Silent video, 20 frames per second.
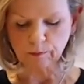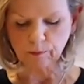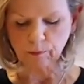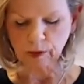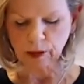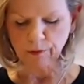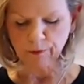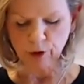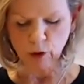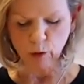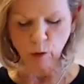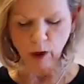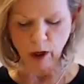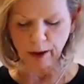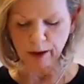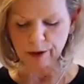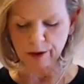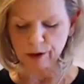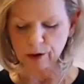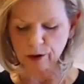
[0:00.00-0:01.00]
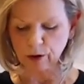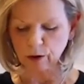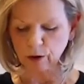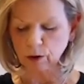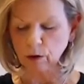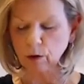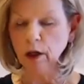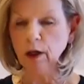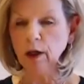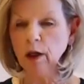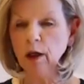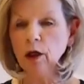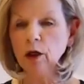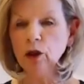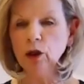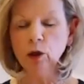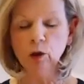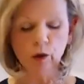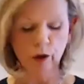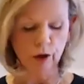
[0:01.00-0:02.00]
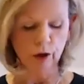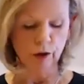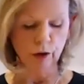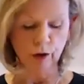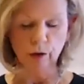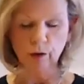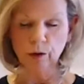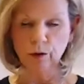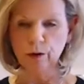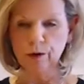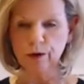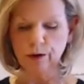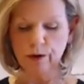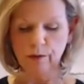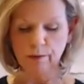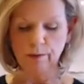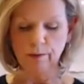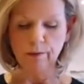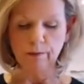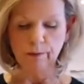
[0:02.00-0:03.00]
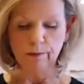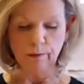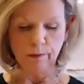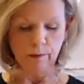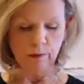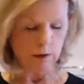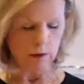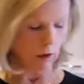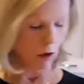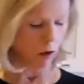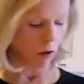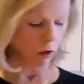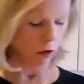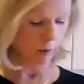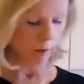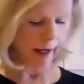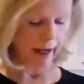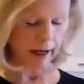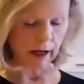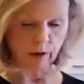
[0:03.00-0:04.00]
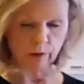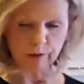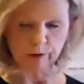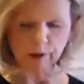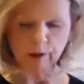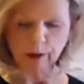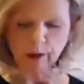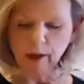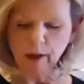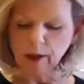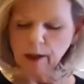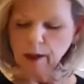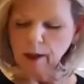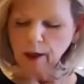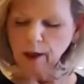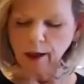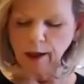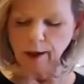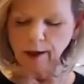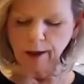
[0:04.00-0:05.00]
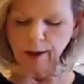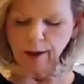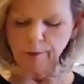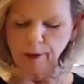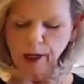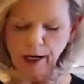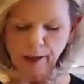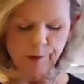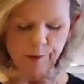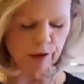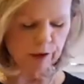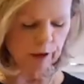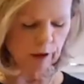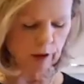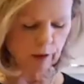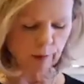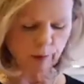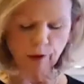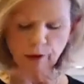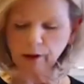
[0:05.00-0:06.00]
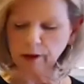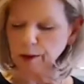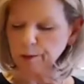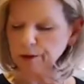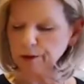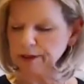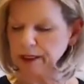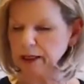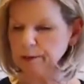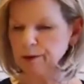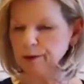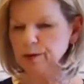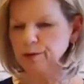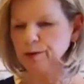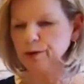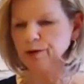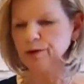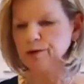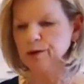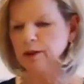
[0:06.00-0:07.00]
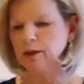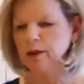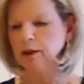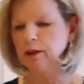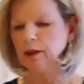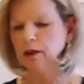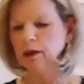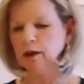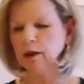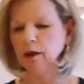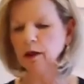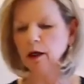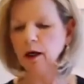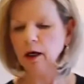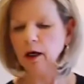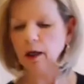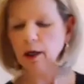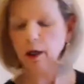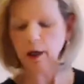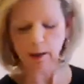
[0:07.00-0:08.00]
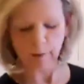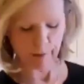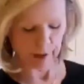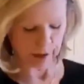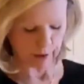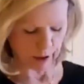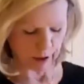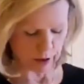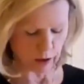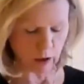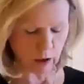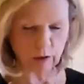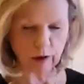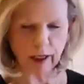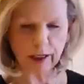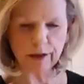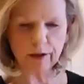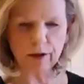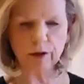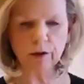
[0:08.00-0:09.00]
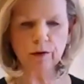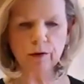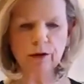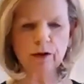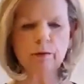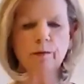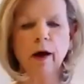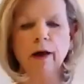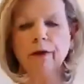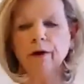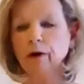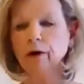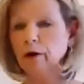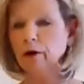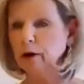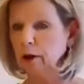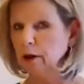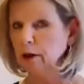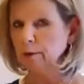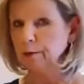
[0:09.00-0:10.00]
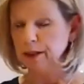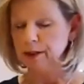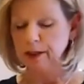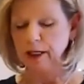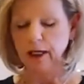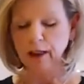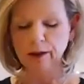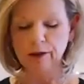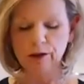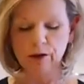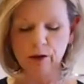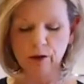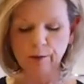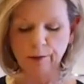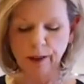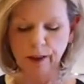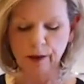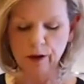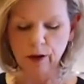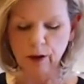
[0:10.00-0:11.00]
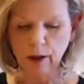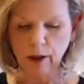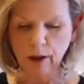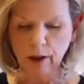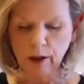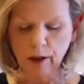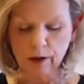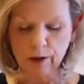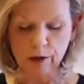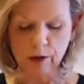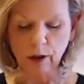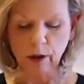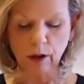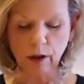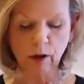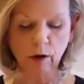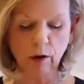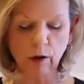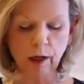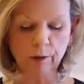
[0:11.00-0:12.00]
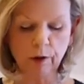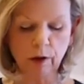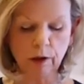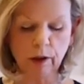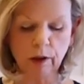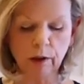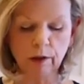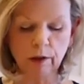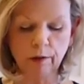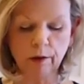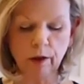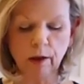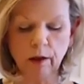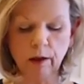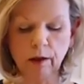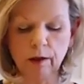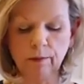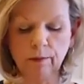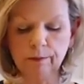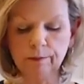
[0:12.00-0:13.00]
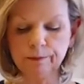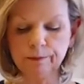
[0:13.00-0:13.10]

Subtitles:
if you wanted to, you could use the whole amount. I'm just going to put a couple tablespoons in here because I don't like to smother my salads too much. So I'm going to